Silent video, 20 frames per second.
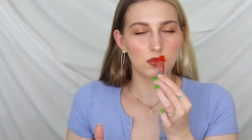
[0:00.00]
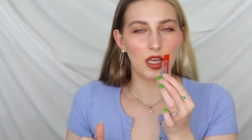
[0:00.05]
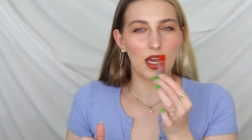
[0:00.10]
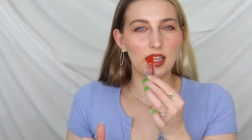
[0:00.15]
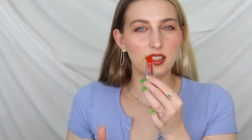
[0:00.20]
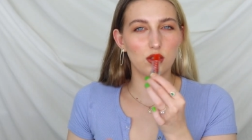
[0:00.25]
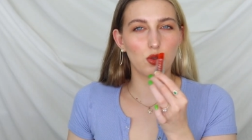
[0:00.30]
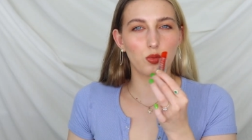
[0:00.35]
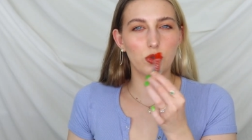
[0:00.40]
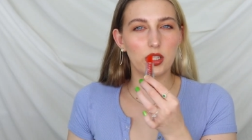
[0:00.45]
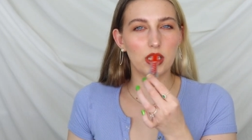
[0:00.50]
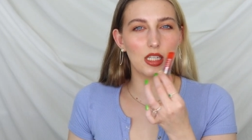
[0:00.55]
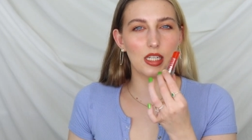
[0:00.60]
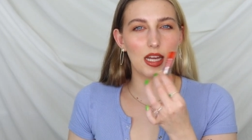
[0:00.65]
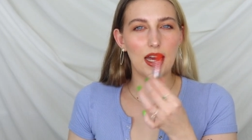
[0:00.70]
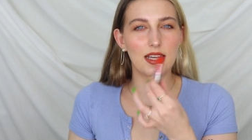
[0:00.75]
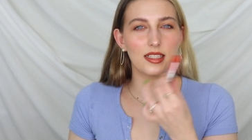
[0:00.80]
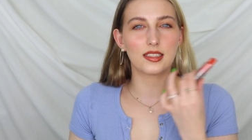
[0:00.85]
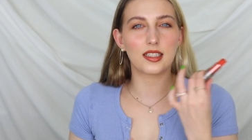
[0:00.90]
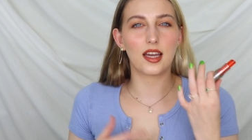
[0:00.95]
Has a really
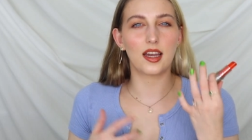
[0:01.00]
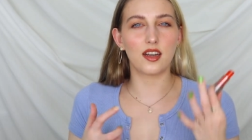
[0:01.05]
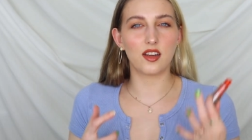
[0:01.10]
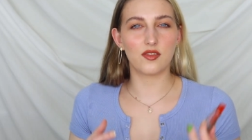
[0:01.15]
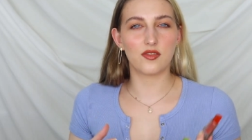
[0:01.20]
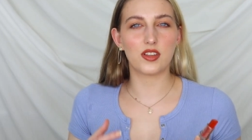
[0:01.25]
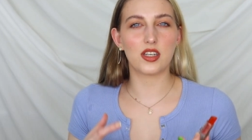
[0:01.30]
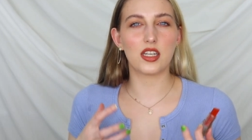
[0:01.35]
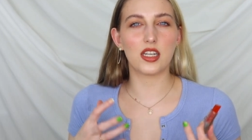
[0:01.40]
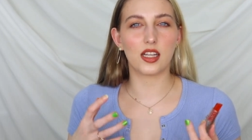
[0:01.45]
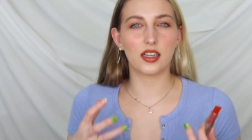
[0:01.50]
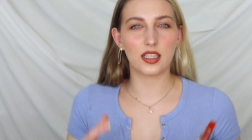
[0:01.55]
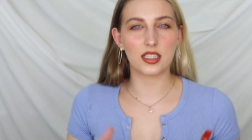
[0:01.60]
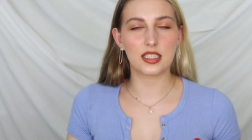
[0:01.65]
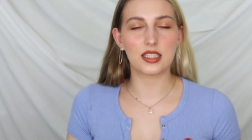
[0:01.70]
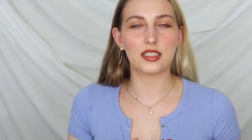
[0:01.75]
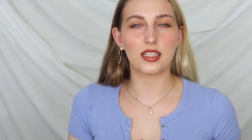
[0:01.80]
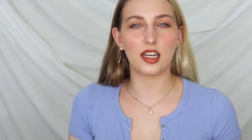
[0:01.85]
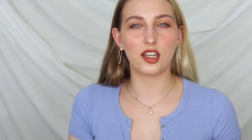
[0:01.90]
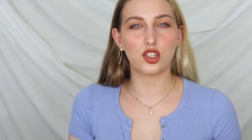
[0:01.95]
nice kind of vanilla
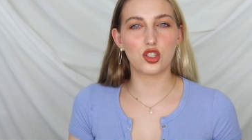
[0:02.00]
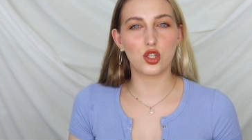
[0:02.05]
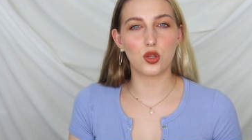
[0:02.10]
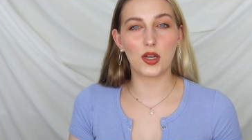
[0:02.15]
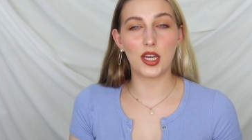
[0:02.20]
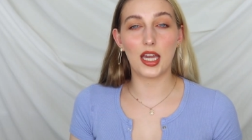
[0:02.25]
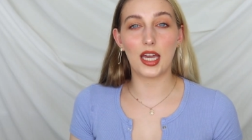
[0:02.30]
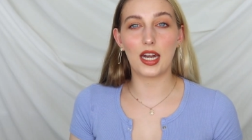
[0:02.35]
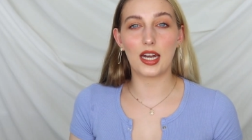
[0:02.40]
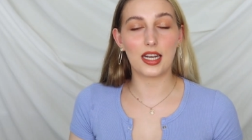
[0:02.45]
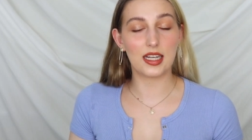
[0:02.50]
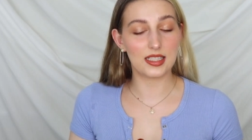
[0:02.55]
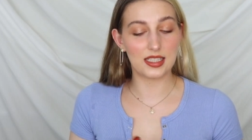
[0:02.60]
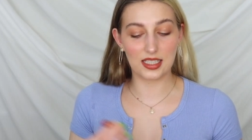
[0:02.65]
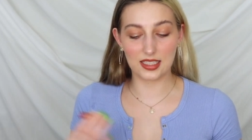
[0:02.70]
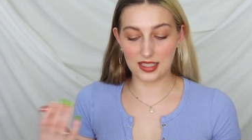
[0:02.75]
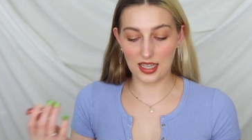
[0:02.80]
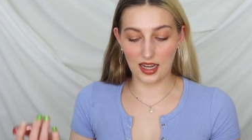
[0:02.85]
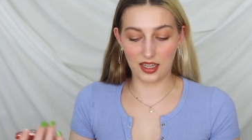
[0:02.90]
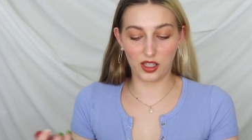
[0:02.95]
scent to it, and it is
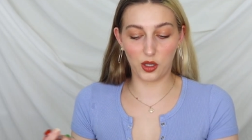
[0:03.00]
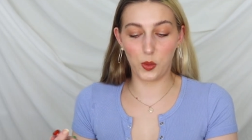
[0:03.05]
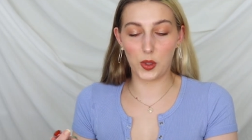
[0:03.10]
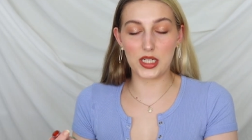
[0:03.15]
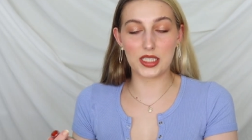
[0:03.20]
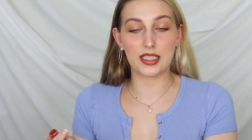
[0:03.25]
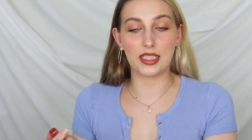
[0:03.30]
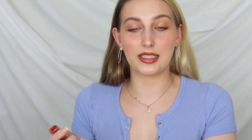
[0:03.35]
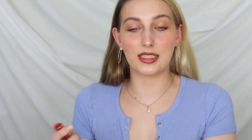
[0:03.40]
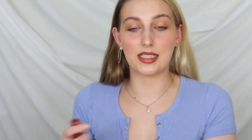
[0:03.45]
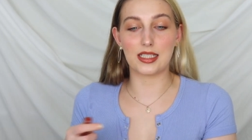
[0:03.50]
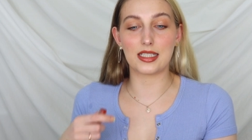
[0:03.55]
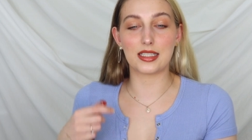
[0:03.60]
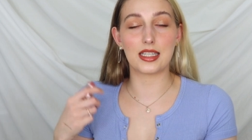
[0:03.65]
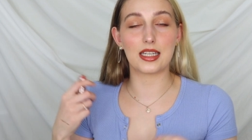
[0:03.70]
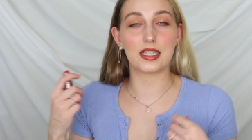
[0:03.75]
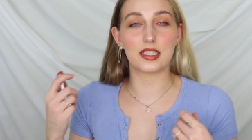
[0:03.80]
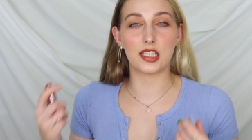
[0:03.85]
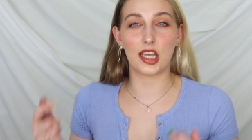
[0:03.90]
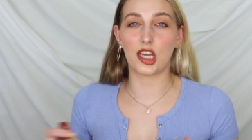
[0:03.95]
exactly what it says it is.
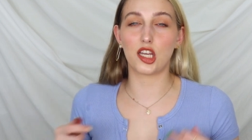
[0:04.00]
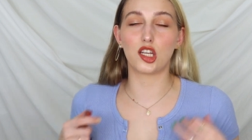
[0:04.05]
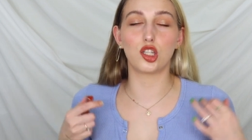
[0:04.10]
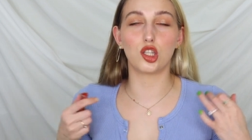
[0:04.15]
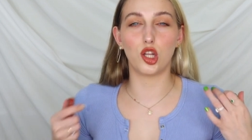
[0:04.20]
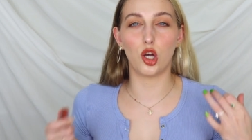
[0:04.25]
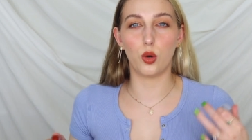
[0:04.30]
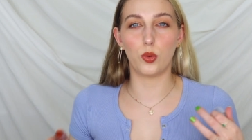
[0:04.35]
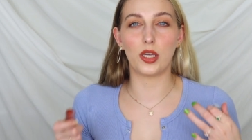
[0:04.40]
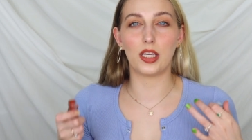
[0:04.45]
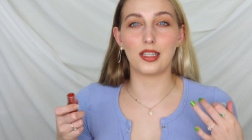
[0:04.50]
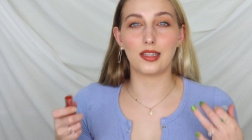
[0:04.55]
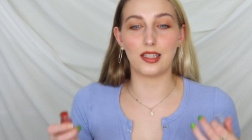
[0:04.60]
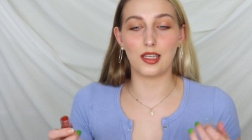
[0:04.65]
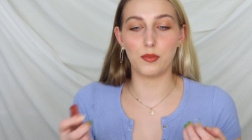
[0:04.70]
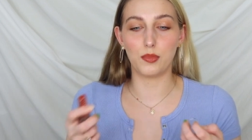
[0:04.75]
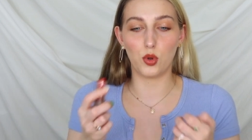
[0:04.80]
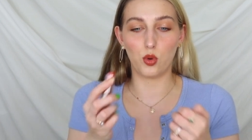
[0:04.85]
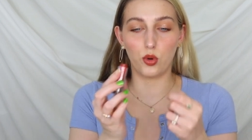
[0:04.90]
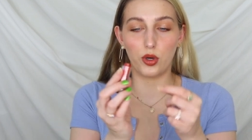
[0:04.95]
It is a glowy
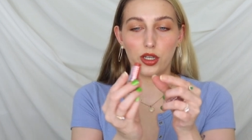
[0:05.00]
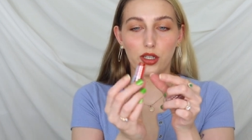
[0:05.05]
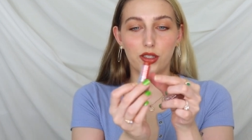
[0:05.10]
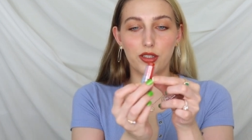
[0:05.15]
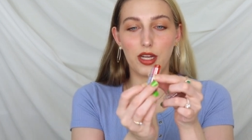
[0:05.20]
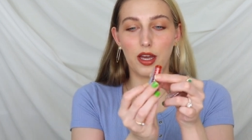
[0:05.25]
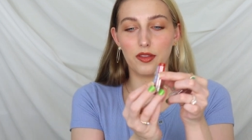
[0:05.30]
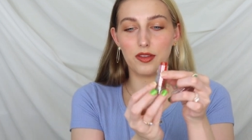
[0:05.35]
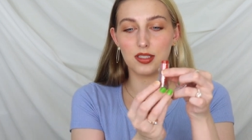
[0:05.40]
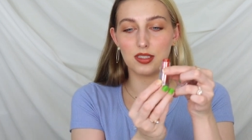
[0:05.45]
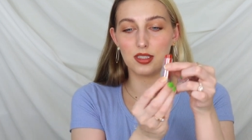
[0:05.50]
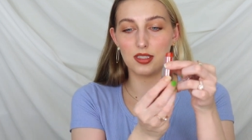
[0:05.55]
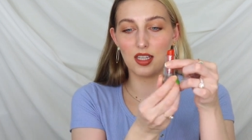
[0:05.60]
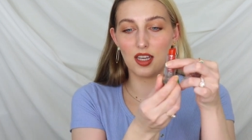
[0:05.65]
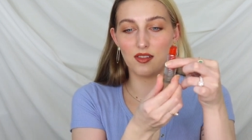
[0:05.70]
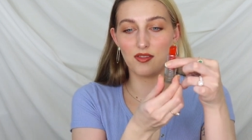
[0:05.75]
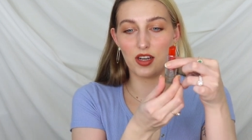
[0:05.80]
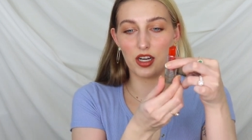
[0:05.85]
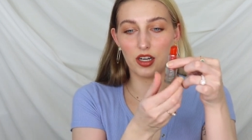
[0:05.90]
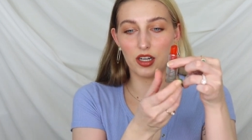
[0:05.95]
lip oil. Now, this is
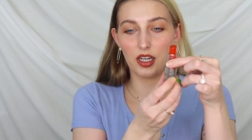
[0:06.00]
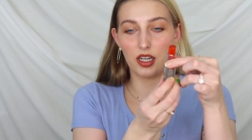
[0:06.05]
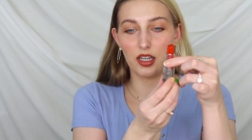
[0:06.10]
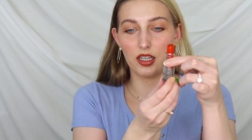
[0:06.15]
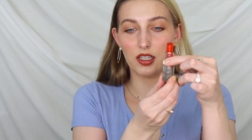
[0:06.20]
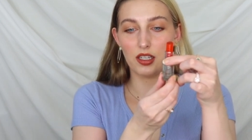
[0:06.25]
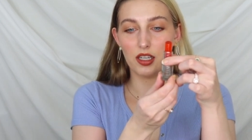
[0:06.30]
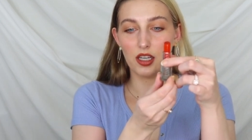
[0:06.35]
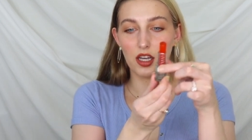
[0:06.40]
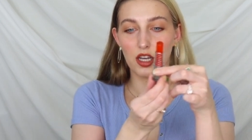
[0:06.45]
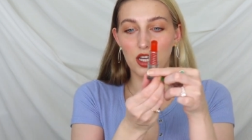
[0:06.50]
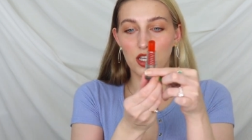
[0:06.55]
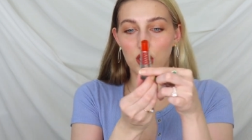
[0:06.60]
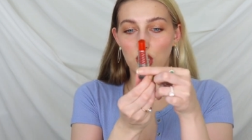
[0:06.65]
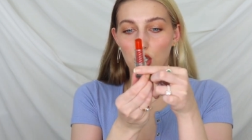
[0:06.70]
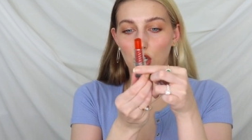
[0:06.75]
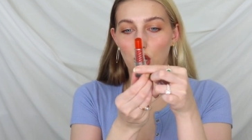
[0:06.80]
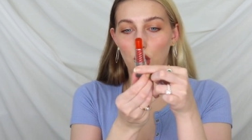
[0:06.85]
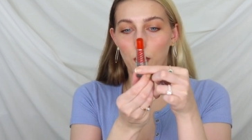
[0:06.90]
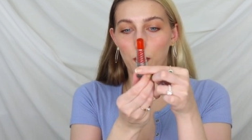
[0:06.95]
a very
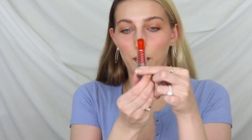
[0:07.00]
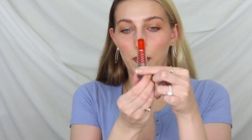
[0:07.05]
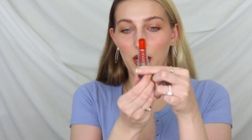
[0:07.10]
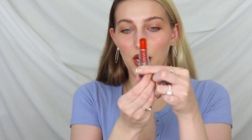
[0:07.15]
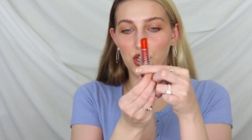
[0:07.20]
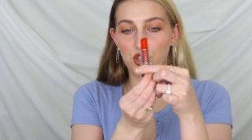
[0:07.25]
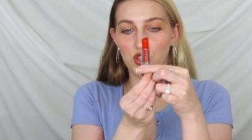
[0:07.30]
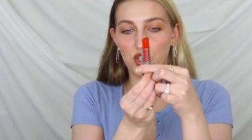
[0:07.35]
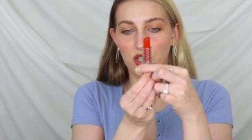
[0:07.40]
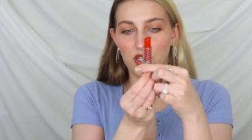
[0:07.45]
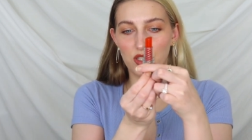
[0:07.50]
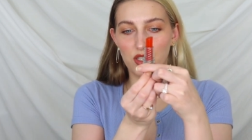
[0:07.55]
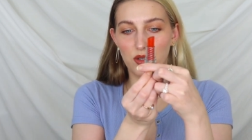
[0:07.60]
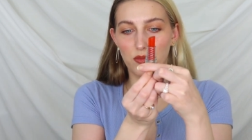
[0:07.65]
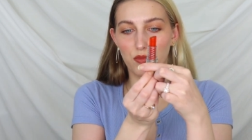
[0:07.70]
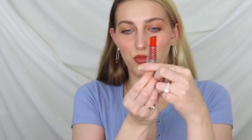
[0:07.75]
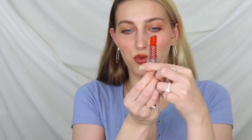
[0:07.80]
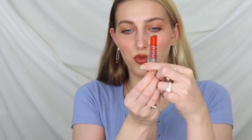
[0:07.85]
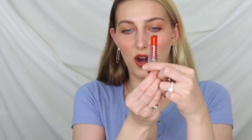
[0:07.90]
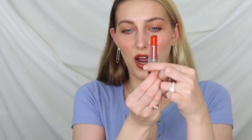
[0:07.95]
you know, pungent,
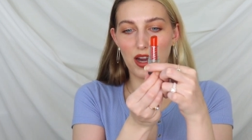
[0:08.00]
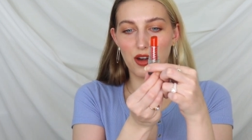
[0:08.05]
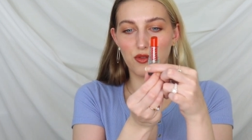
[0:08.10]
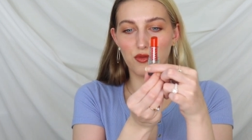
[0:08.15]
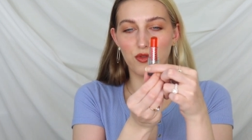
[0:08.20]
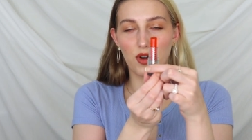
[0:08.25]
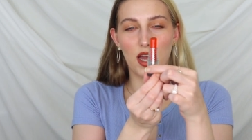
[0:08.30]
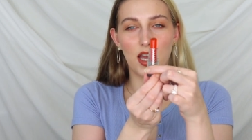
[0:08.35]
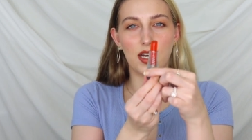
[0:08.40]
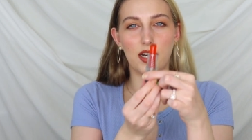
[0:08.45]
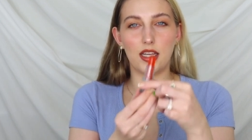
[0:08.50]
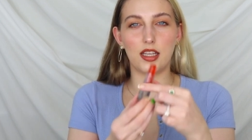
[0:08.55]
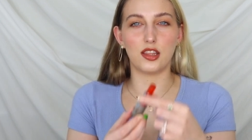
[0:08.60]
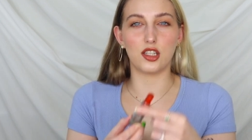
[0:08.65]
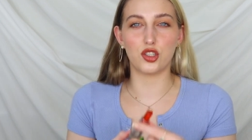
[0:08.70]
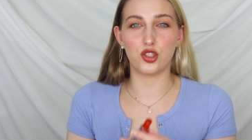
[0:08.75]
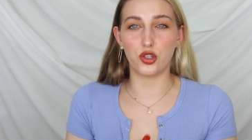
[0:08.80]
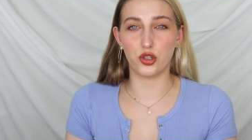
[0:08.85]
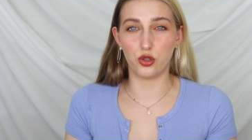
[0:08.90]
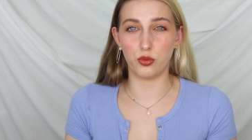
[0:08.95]
bright red in
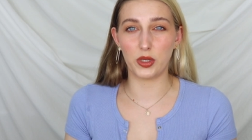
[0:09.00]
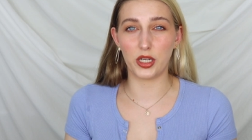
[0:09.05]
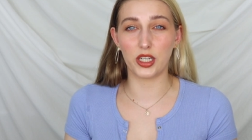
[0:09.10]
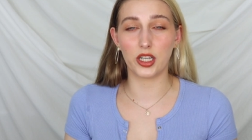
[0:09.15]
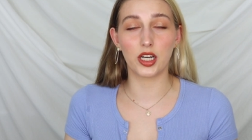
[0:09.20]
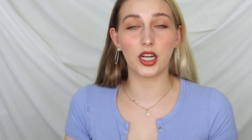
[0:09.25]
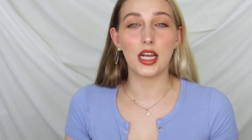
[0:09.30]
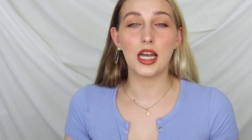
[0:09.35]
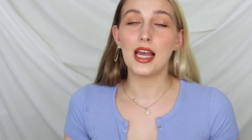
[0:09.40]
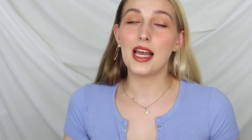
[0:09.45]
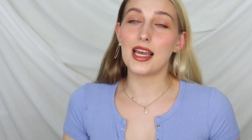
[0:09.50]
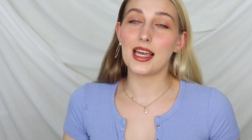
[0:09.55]
the tube here.